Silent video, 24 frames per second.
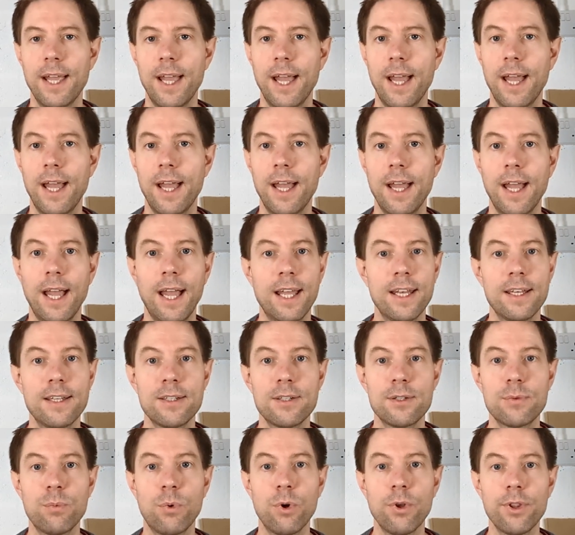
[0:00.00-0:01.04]

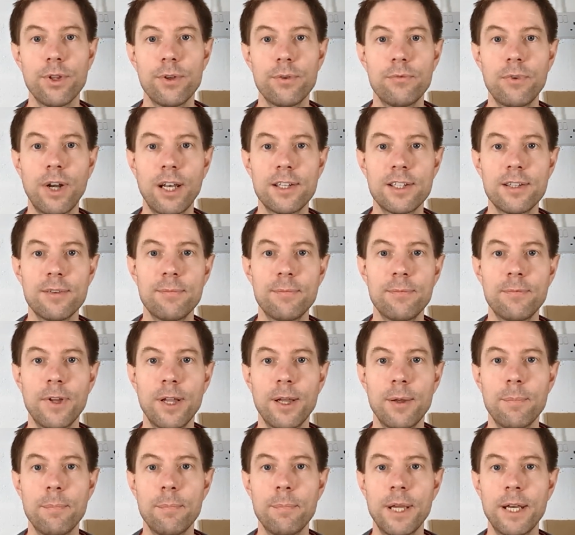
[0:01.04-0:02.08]
and what the relative
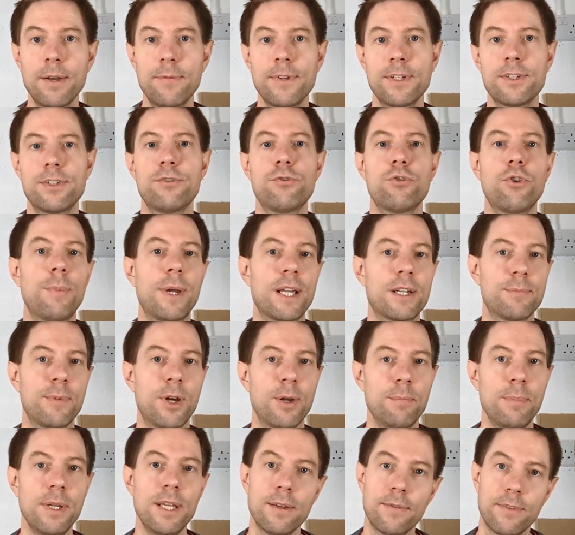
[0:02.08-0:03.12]
benefits and drawbacks
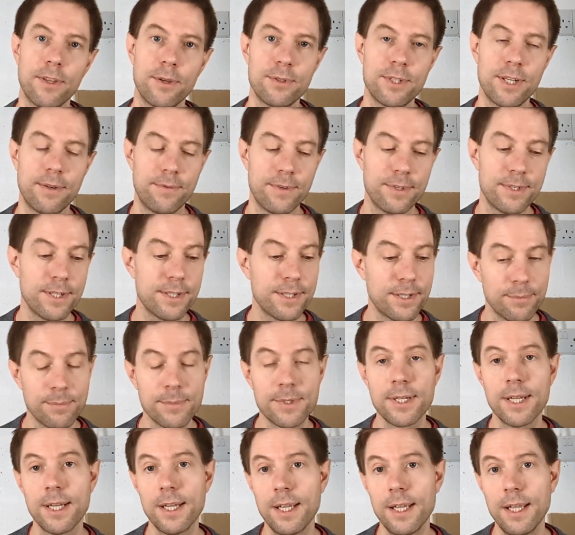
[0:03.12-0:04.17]
might be of those different
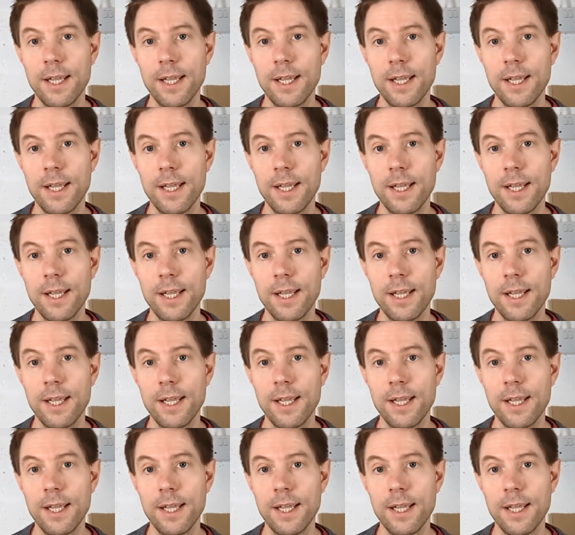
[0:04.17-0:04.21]
systems.